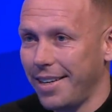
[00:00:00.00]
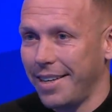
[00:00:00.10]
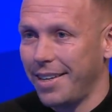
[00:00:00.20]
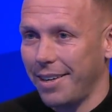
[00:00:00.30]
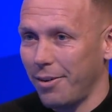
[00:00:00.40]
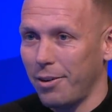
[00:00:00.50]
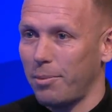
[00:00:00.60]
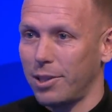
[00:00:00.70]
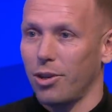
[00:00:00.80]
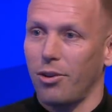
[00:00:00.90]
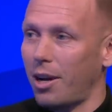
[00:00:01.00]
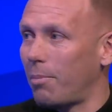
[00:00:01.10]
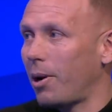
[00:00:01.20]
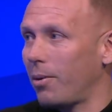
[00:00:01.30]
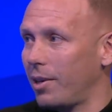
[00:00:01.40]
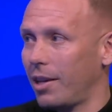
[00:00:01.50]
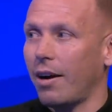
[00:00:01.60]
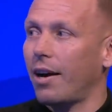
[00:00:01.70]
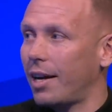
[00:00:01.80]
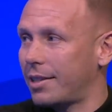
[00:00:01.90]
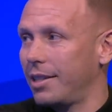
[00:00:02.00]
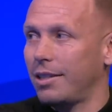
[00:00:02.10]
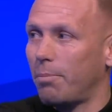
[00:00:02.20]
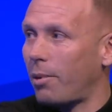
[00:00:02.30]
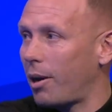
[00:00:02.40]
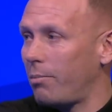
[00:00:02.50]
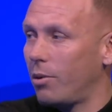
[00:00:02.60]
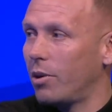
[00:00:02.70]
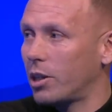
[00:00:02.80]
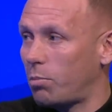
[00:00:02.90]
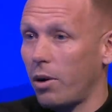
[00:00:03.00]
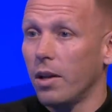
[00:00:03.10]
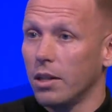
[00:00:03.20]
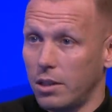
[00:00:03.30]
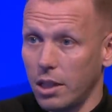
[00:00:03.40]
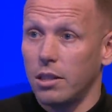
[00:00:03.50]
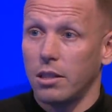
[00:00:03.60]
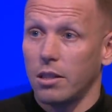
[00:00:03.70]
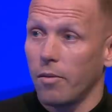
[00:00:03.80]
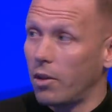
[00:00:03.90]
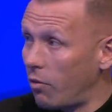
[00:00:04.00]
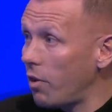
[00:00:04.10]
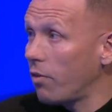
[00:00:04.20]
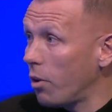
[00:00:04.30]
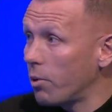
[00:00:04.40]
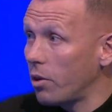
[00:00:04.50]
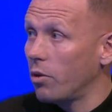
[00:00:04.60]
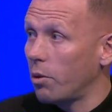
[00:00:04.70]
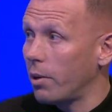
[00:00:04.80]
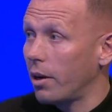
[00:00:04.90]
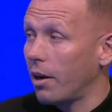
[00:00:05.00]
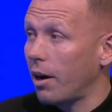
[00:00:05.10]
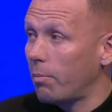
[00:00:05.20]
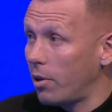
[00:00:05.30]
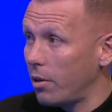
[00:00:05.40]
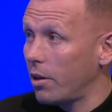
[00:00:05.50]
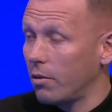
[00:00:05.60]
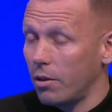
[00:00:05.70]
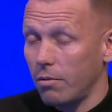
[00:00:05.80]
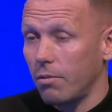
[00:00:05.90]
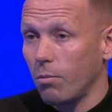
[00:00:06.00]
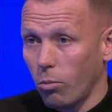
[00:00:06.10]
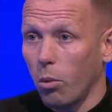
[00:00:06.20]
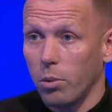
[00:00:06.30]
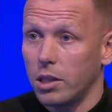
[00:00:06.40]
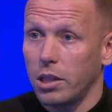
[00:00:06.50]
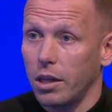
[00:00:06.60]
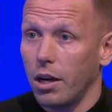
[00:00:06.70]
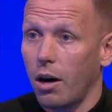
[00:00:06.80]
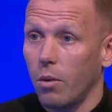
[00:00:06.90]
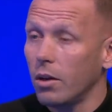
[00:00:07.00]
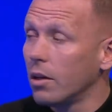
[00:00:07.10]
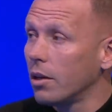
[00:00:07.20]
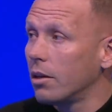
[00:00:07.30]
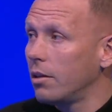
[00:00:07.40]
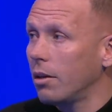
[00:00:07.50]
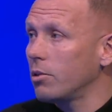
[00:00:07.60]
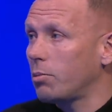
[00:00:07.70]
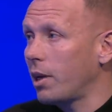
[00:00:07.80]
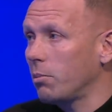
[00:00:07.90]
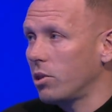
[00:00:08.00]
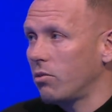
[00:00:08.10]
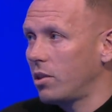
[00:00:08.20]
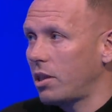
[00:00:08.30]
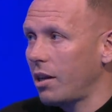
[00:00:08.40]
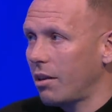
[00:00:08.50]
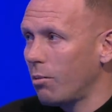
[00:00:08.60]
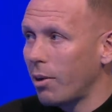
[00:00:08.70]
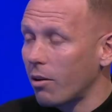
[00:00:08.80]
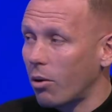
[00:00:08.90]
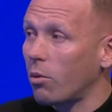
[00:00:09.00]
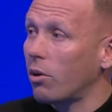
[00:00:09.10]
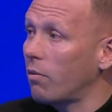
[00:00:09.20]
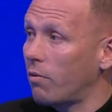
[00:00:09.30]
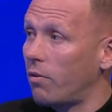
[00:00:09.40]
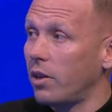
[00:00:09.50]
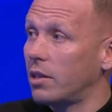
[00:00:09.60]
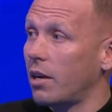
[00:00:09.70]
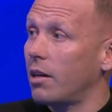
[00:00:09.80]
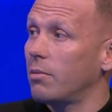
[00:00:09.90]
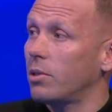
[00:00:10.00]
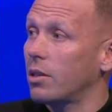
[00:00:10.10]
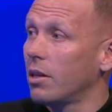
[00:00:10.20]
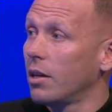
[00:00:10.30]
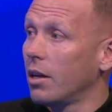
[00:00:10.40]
And, you know, we're talking about your Ajaxes, your Bayern Munichs, but since the reform of the European Cup, the, you know, the, what we see now, no one's been able to mm. retain it. No one has gone on three times.